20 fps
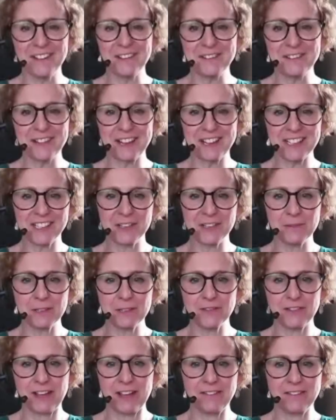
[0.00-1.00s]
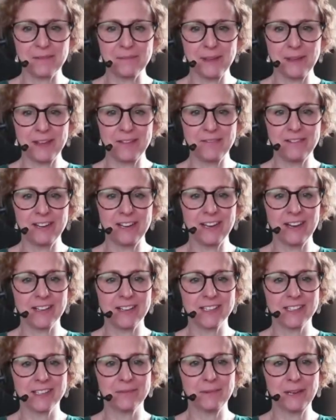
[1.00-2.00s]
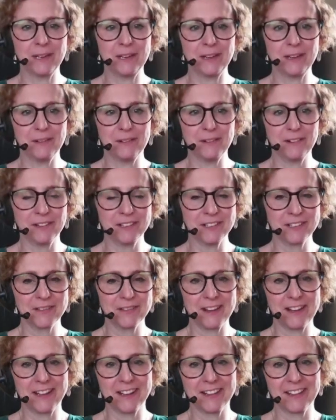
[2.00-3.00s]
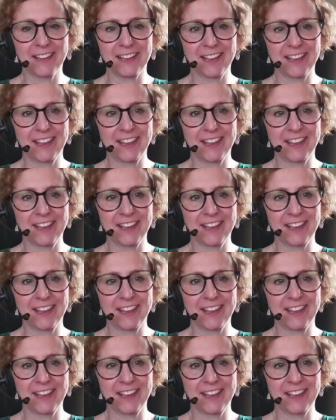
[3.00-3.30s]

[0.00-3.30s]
thanks so much for having me. Really nice to meet you all as well. Thank